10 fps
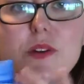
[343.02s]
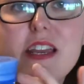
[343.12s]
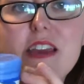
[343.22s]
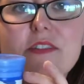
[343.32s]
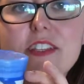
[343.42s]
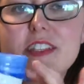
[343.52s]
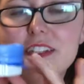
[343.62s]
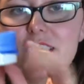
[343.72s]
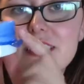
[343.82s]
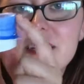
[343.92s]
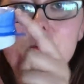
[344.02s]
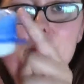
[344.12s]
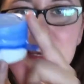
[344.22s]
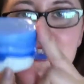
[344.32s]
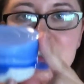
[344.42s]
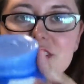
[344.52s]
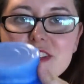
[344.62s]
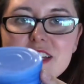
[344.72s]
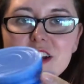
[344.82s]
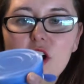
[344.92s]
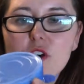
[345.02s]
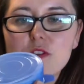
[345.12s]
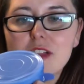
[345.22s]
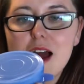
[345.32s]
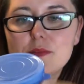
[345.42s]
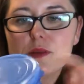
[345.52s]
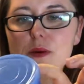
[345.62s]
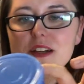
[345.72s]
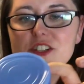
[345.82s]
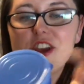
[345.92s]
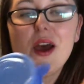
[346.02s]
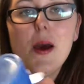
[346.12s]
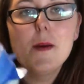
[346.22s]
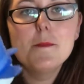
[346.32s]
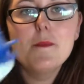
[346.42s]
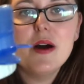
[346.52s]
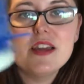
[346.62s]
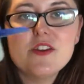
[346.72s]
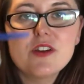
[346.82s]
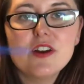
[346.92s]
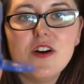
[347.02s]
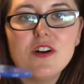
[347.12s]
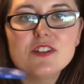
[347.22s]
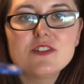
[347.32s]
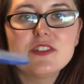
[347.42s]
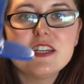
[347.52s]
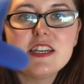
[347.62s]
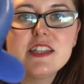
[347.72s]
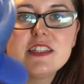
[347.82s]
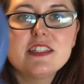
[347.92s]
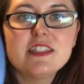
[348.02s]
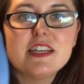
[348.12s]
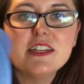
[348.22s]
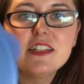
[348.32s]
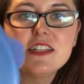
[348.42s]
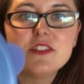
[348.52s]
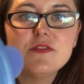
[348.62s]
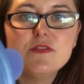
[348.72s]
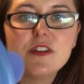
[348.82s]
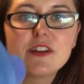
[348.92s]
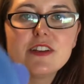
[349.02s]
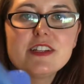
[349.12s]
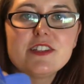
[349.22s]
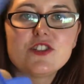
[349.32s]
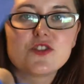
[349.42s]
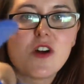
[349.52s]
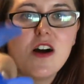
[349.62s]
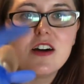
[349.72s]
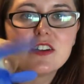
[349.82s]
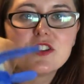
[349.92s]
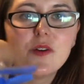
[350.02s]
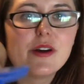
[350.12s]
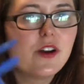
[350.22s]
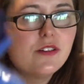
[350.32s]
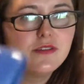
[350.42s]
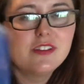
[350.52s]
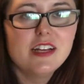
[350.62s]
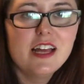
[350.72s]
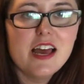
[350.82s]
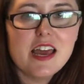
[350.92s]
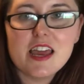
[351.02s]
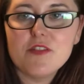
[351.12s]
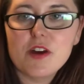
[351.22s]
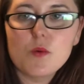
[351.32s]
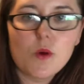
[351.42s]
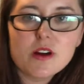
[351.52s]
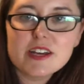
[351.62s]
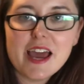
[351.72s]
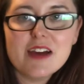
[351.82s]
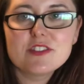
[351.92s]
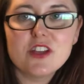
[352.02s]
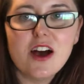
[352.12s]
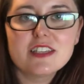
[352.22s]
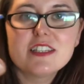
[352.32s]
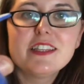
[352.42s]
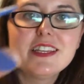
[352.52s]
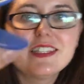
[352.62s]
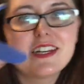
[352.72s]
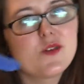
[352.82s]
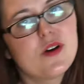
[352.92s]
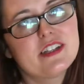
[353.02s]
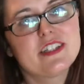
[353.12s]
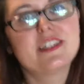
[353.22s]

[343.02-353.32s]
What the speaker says: one even still is a little big. As you can see, it overlaps a bunch, but you can also see the seal is very strong. So if I were to have sauce in this and I wanted to